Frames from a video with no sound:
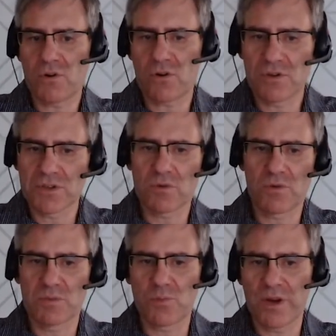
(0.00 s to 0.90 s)
also
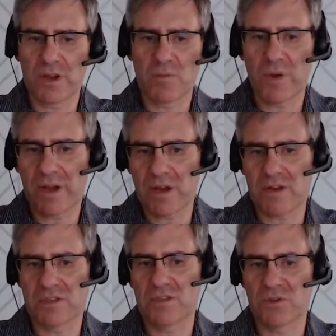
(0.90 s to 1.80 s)
was bringing back
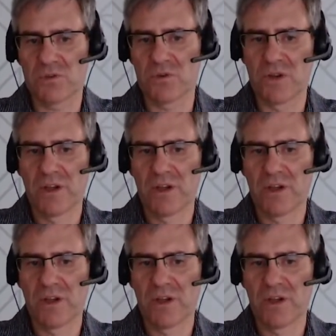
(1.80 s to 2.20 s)
us to